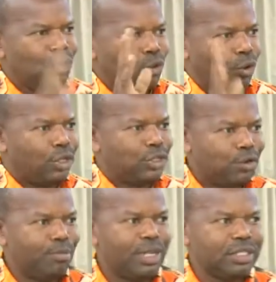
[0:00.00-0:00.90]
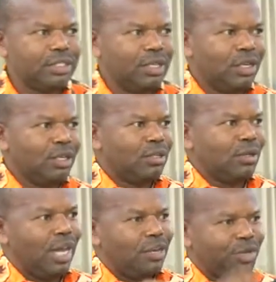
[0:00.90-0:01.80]
to consumers, so
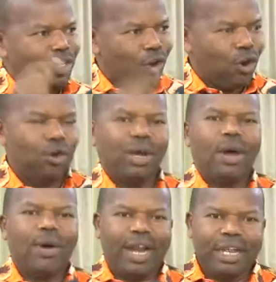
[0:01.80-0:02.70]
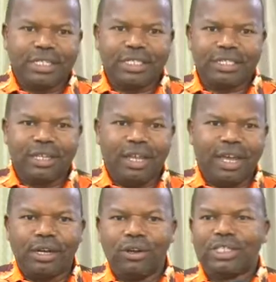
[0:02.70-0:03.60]
that we know our rights
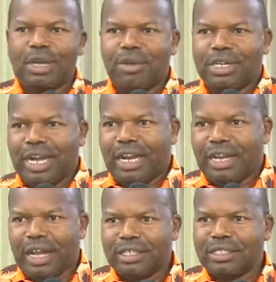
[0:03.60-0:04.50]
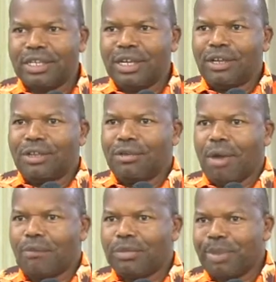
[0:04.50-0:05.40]
and not somebody telling us, you
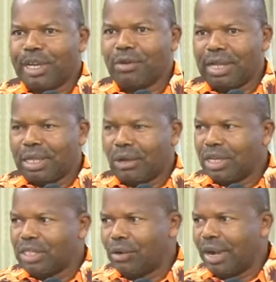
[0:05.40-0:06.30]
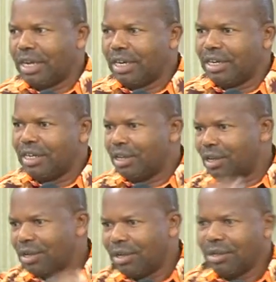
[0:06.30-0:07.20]
have spent 1,200,
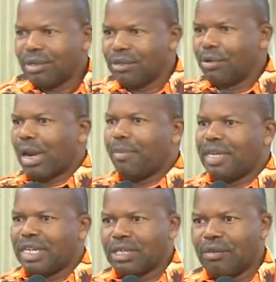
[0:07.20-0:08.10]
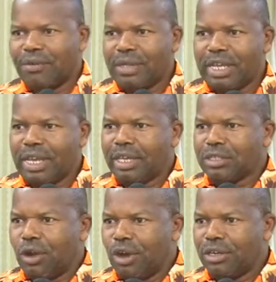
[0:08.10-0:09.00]
your capitation for the year is
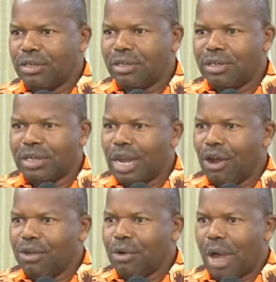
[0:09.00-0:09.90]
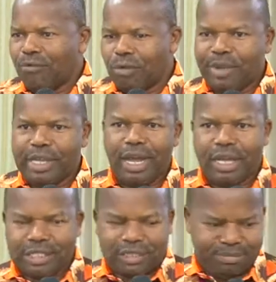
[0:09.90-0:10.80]
gone, now you have to pay
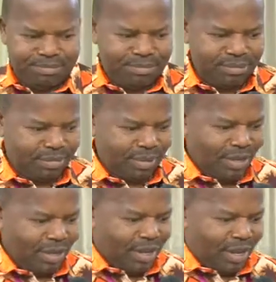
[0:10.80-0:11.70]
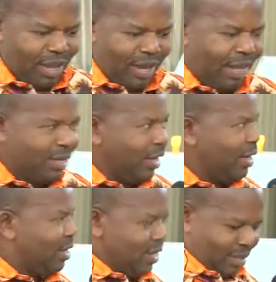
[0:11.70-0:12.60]
cash. And I
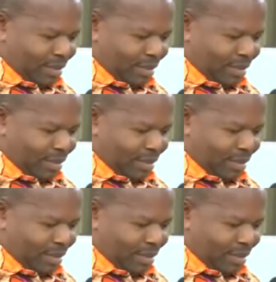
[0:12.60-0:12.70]
think